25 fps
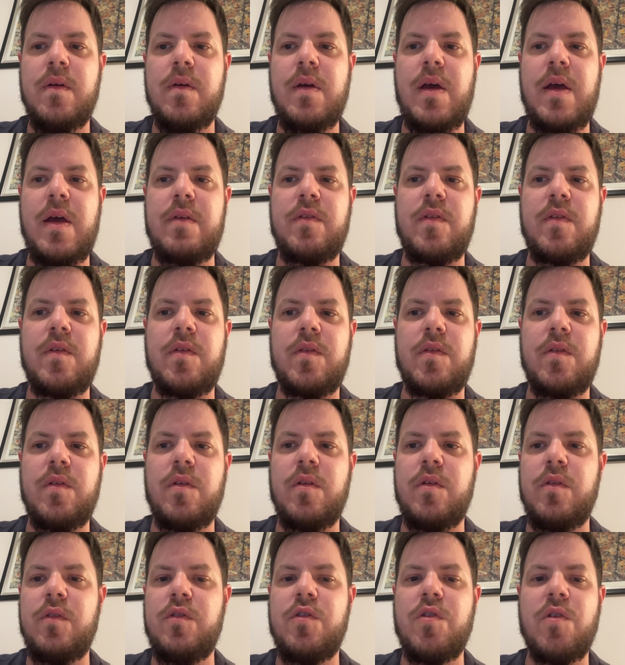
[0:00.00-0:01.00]
has this
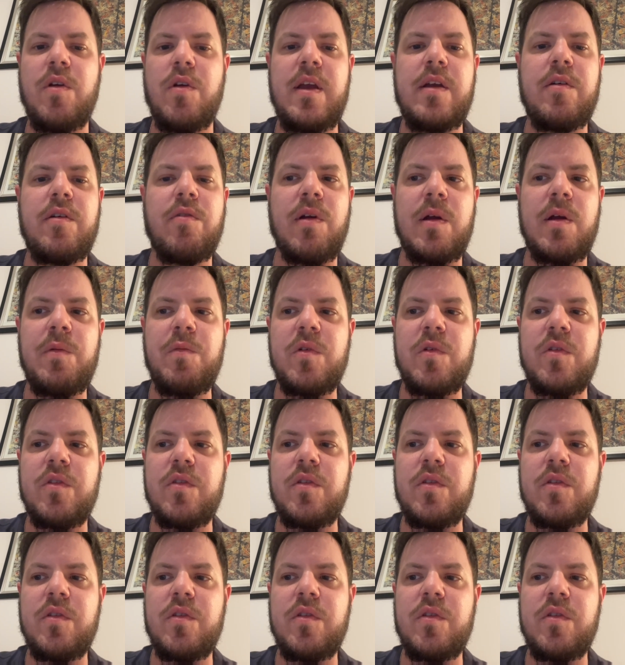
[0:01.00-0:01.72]
Johnny Greenwood